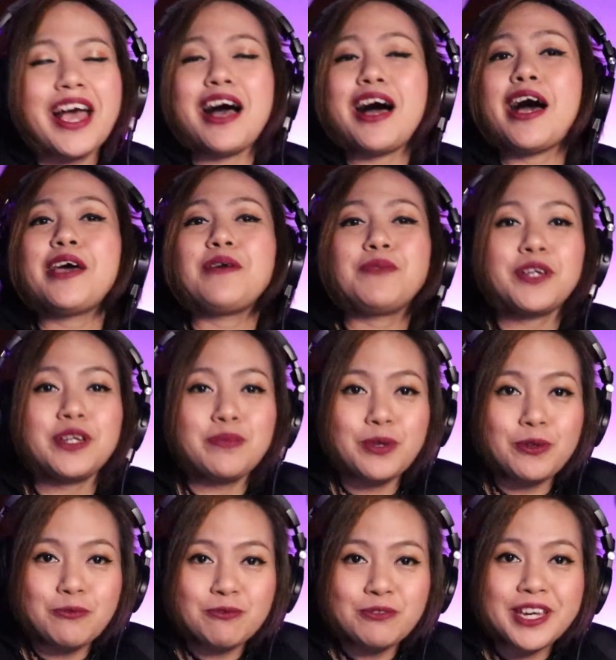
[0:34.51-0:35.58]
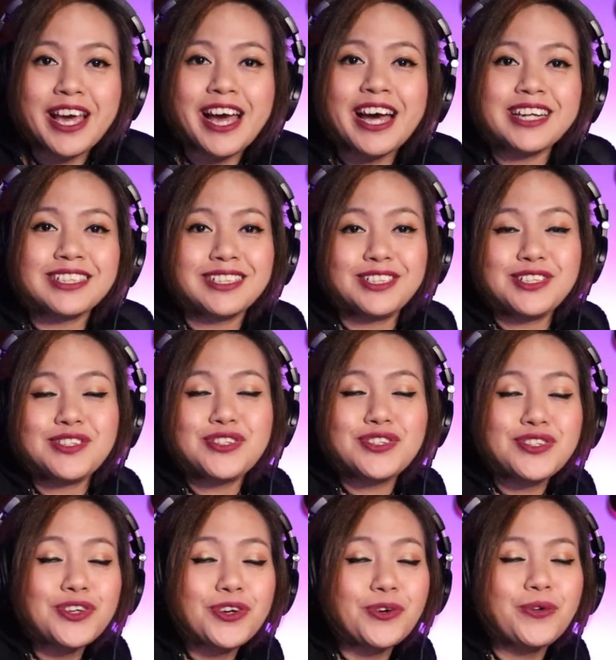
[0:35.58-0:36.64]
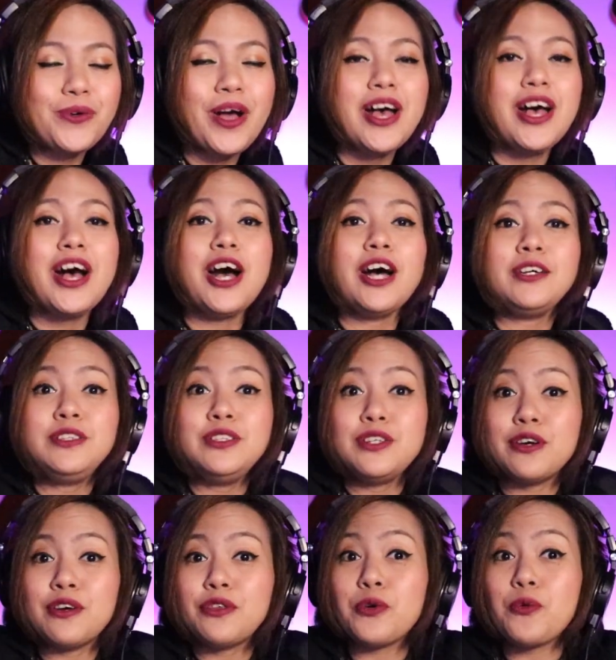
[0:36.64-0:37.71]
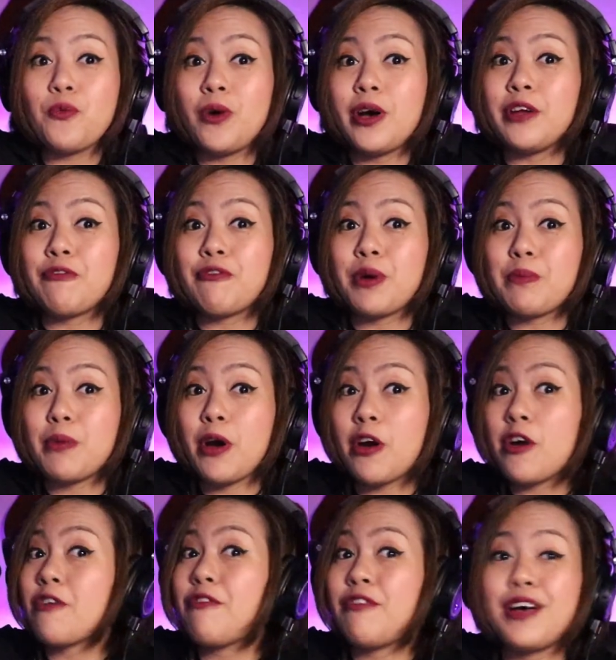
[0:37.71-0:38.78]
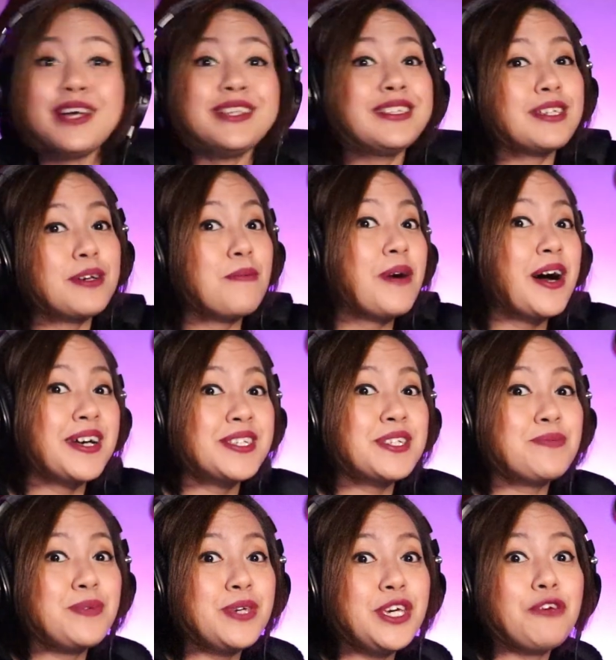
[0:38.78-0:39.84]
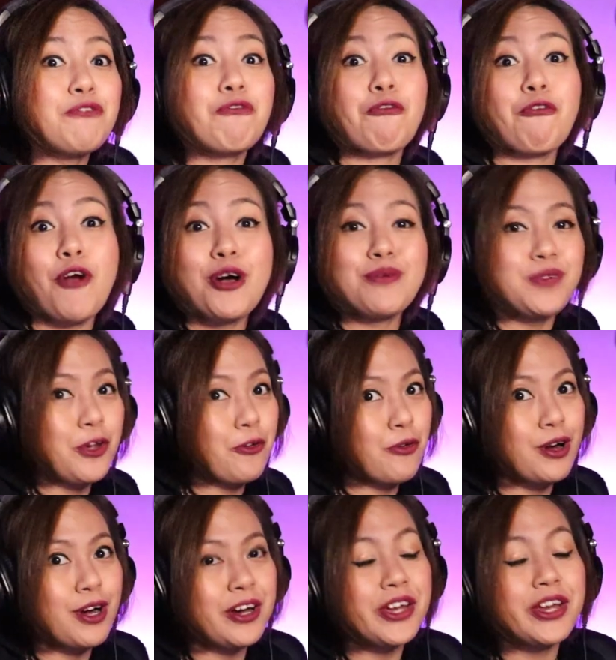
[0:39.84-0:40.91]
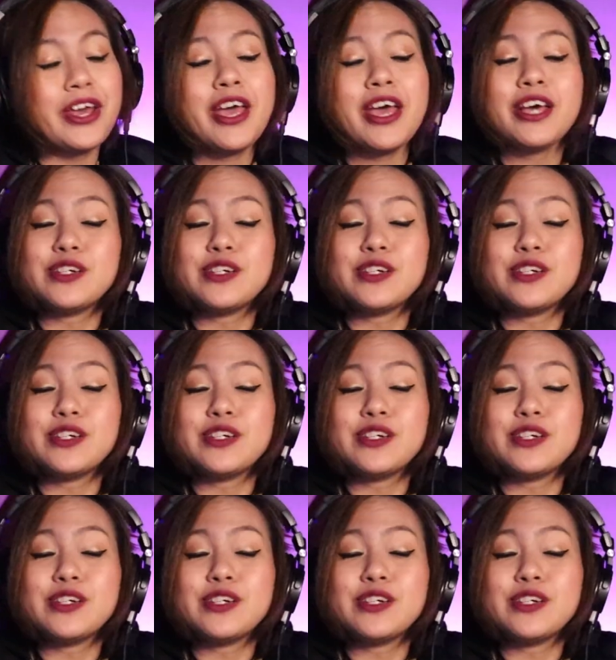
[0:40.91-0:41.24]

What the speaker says: I'm going to be reacting to another one from Erfan Tahmasbi from Iran.